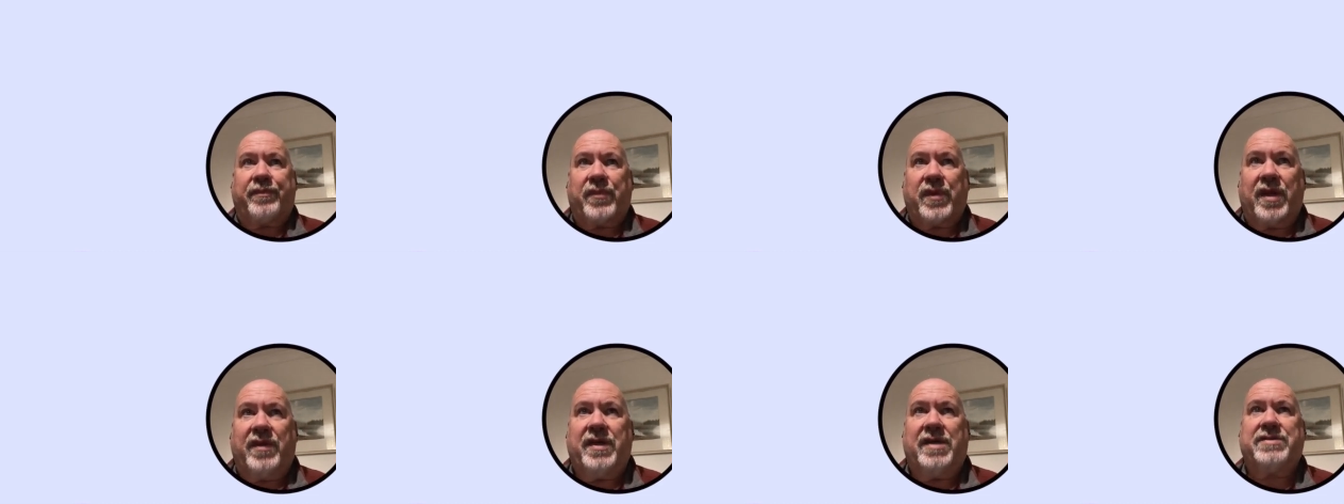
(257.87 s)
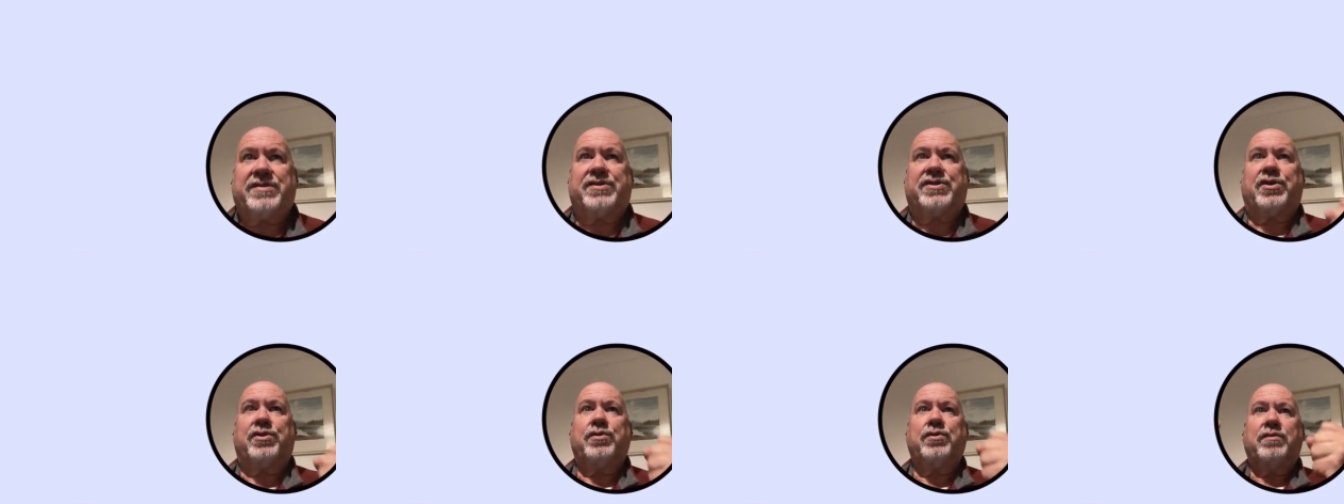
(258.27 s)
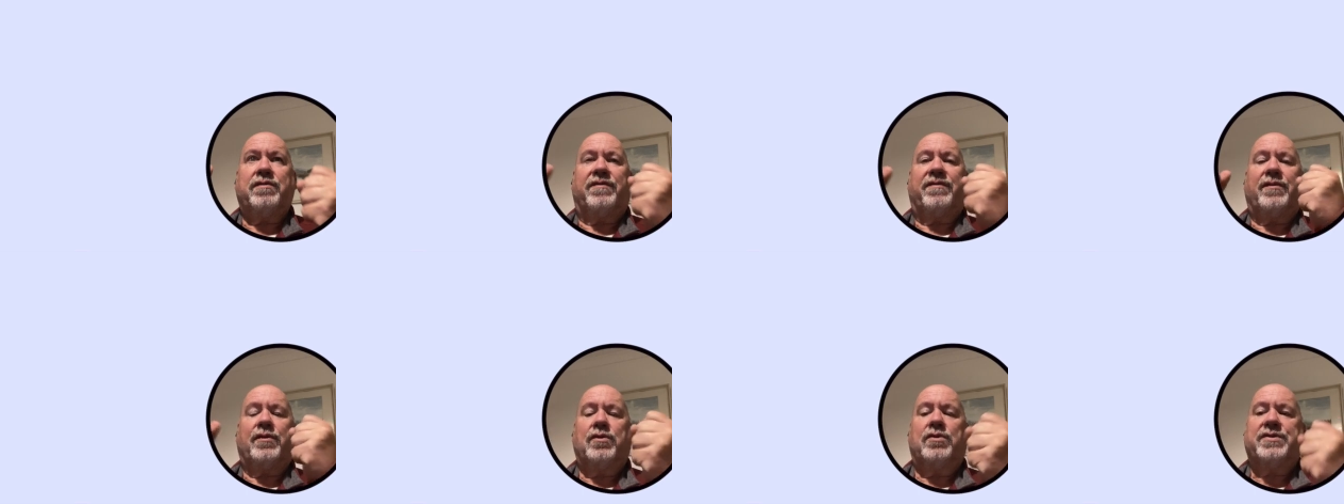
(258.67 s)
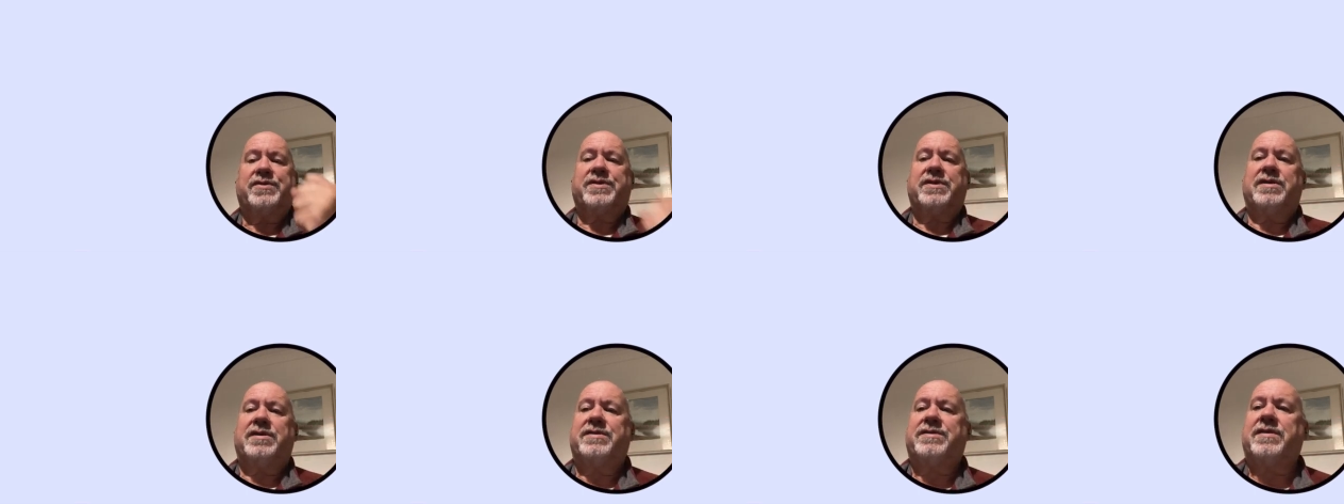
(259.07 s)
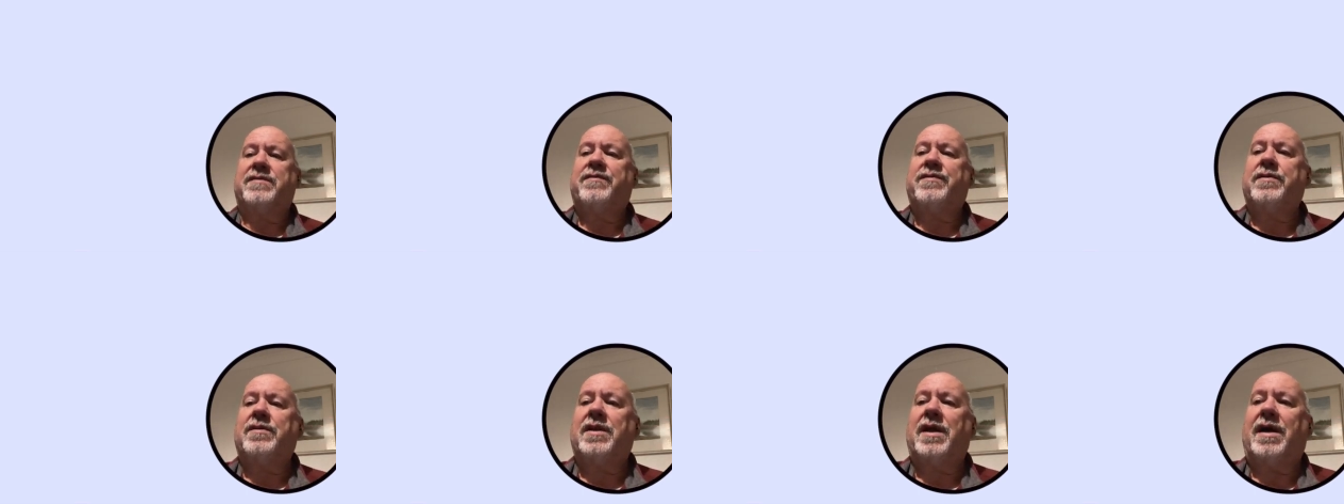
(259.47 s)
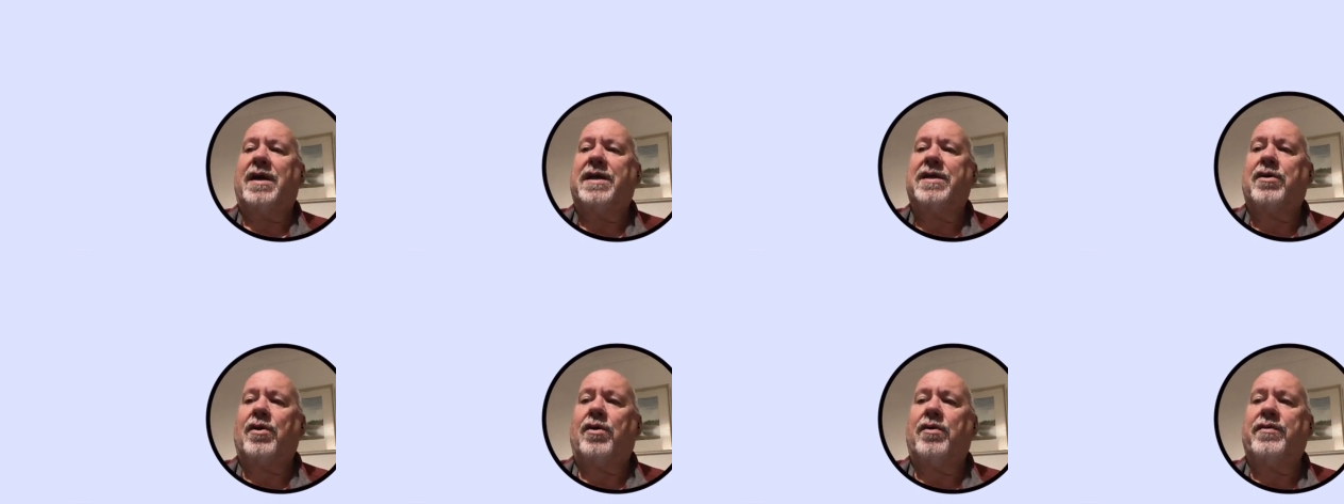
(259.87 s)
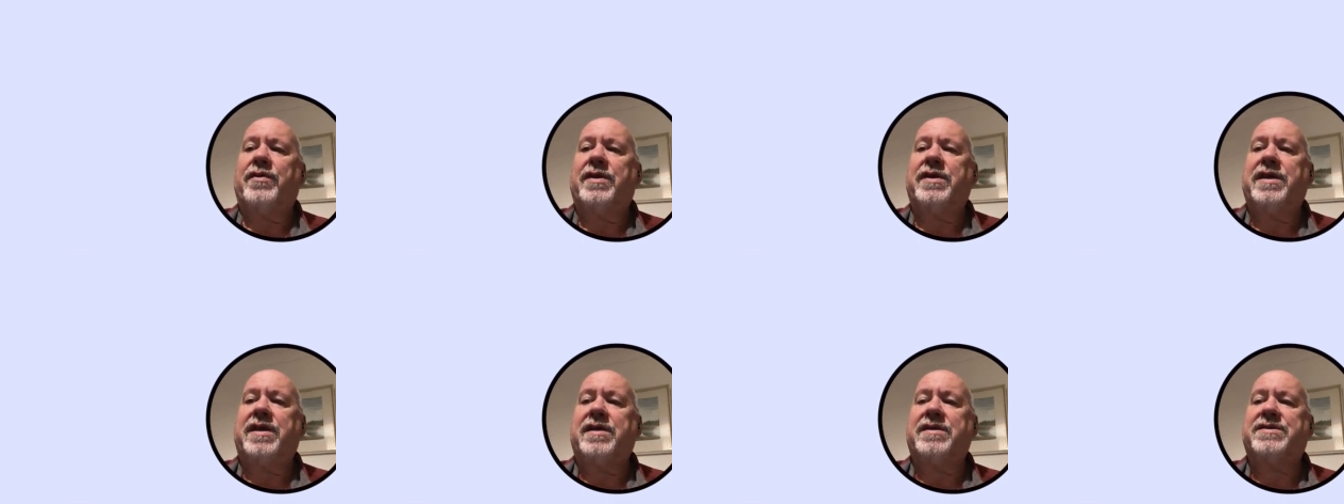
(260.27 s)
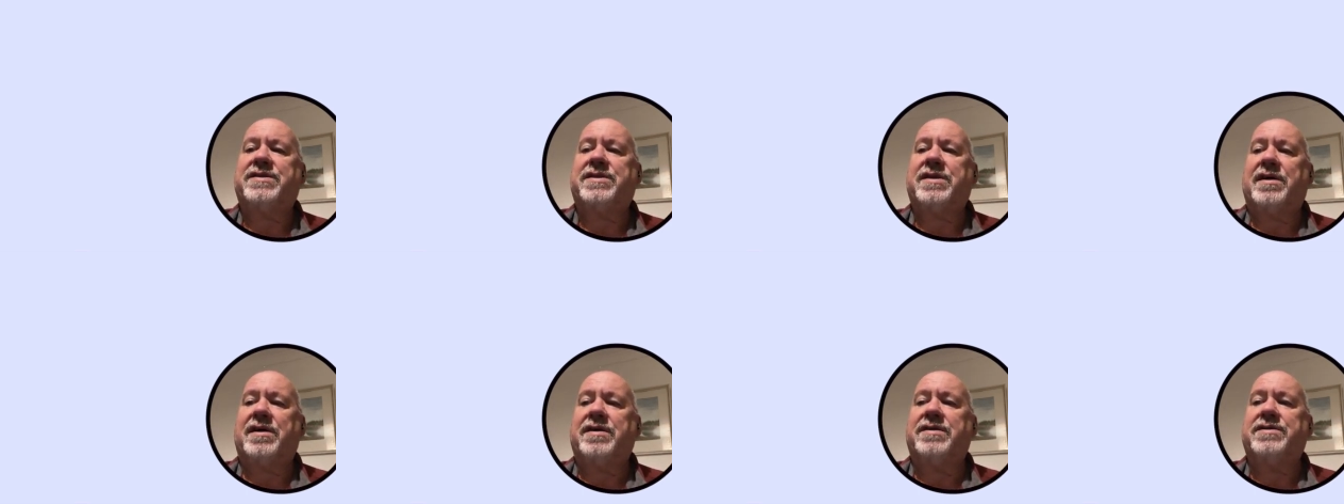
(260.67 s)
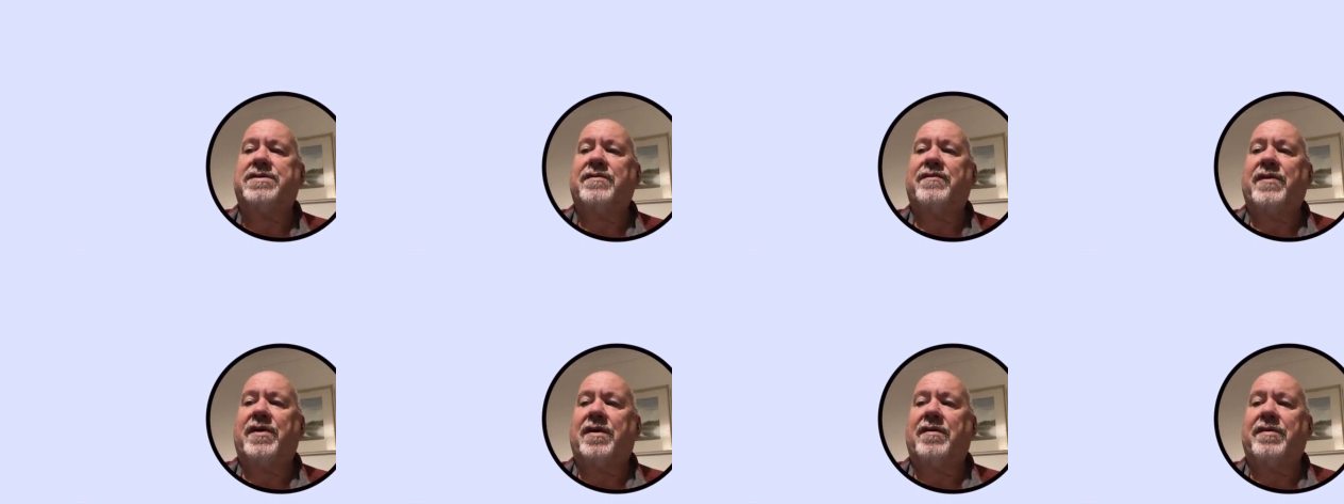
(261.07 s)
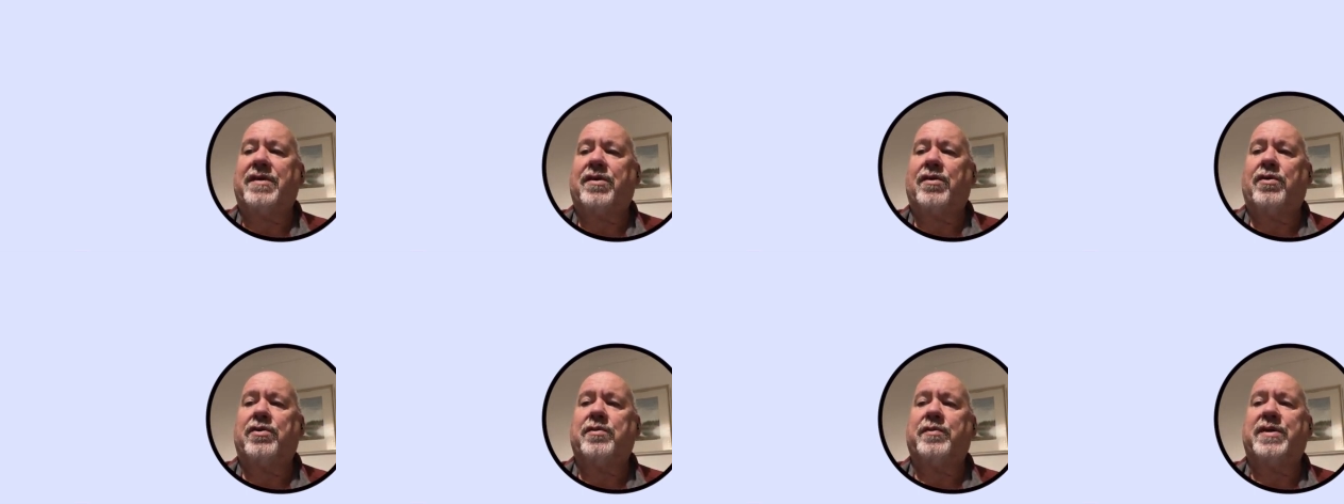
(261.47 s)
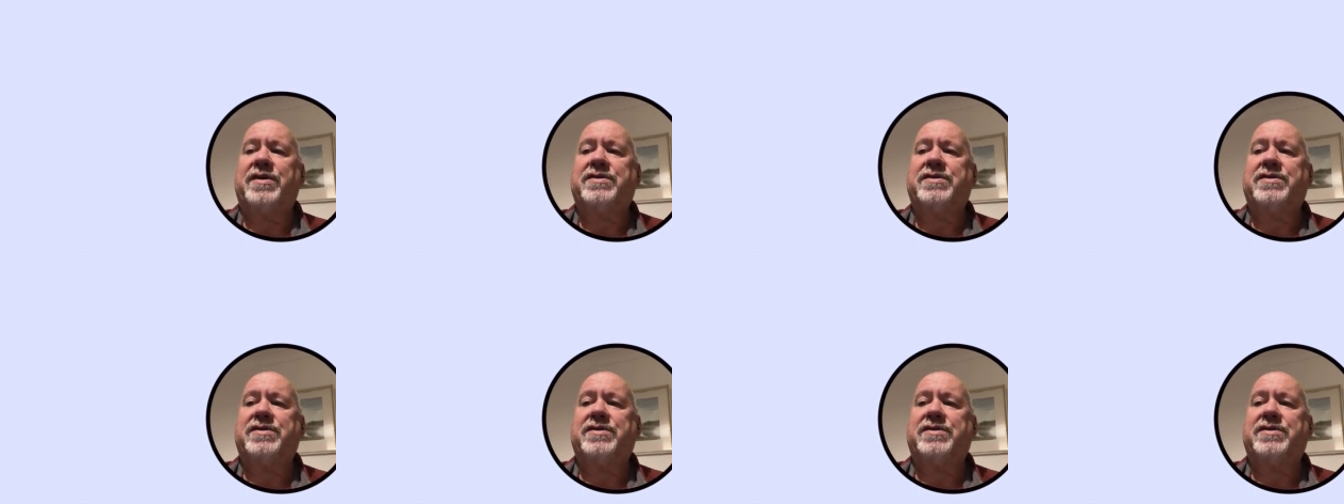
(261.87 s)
there's two forces, if you like, on the size of our economy.